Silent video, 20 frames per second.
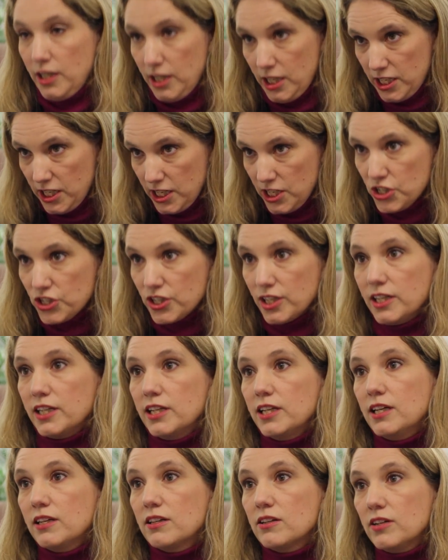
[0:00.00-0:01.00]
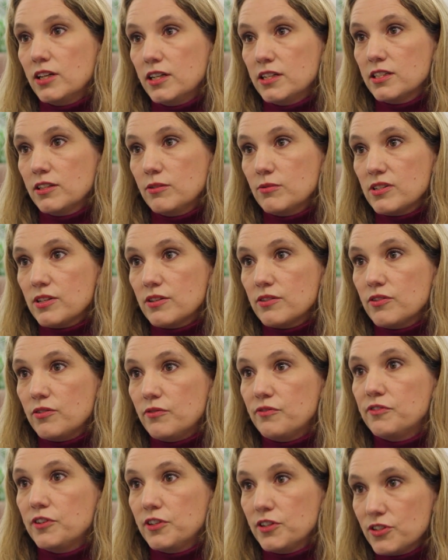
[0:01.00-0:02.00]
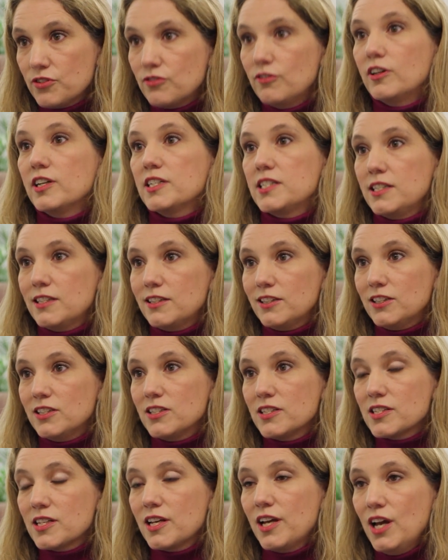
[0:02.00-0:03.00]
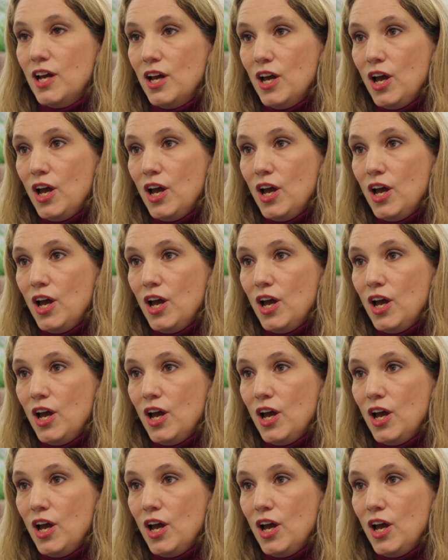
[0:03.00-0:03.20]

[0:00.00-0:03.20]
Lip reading: initially in terms of the first writing task.